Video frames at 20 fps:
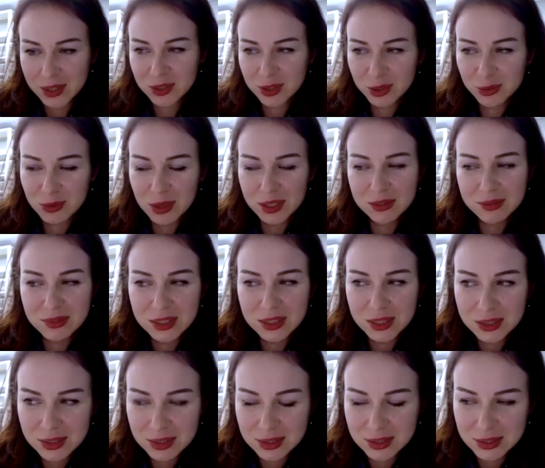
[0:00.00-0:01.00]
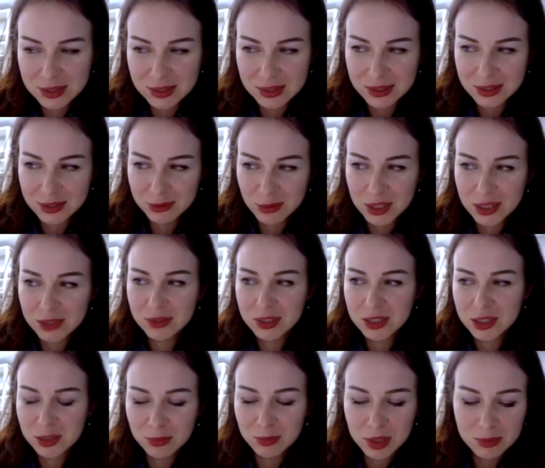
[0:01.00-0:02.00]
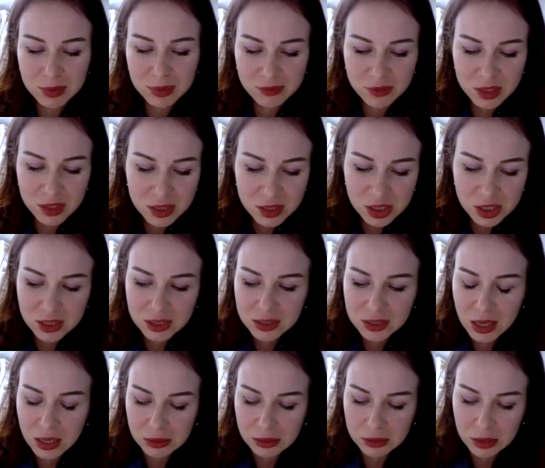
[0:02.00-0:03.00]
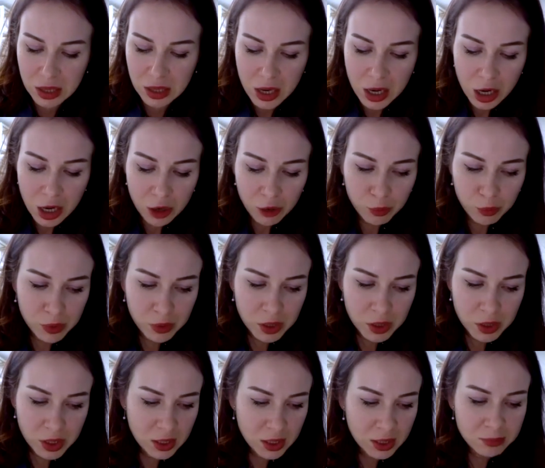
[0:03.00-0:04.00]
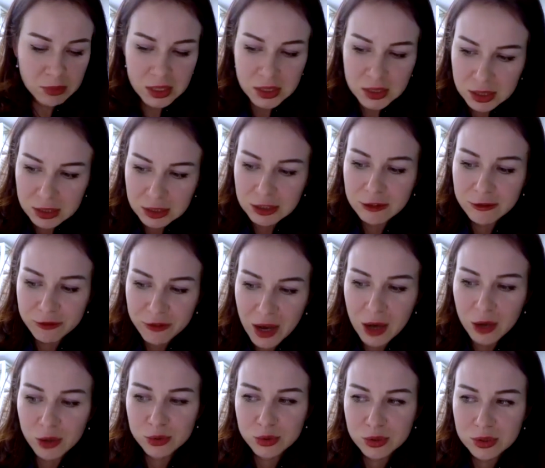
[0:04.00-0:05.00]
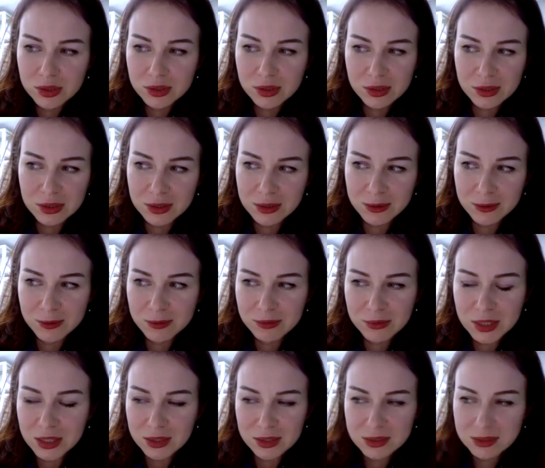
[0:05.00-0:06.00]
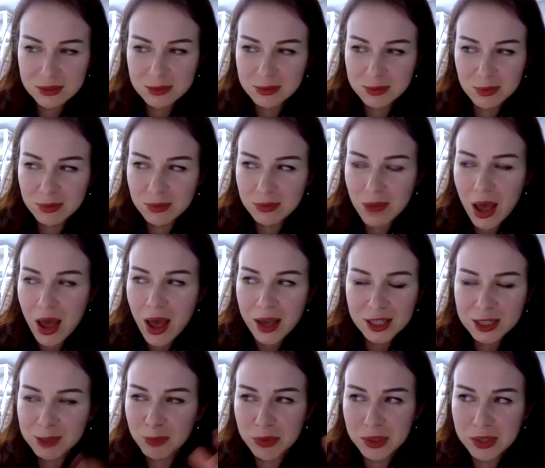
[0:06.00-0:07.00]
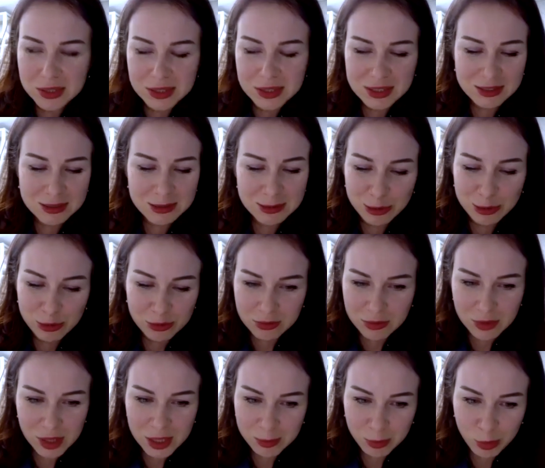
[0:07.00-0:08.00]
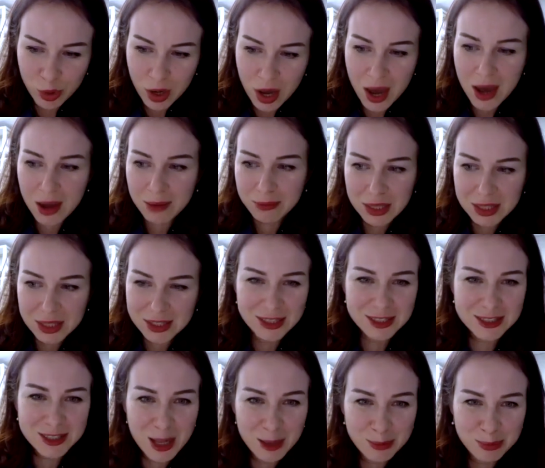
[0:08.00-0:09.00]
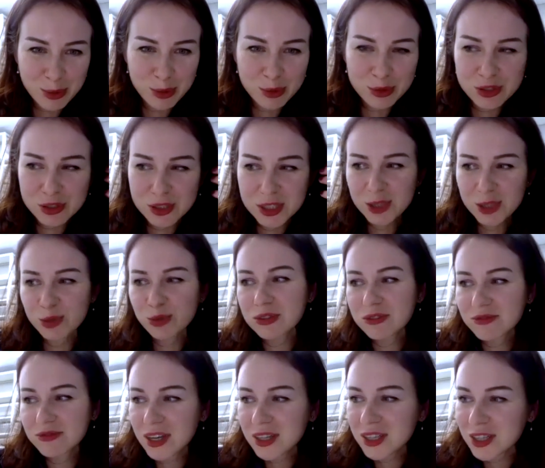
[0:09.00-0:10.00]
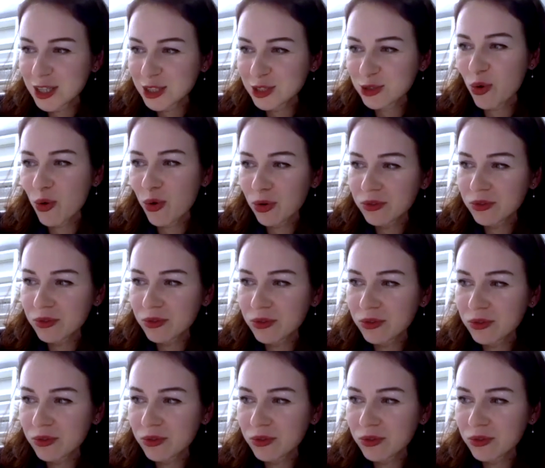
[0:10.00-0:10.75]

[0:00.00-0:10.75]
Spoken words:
to one of these suburban villages, and we immediately found these experts in Mugham, in Gazelle poetry, who invited us over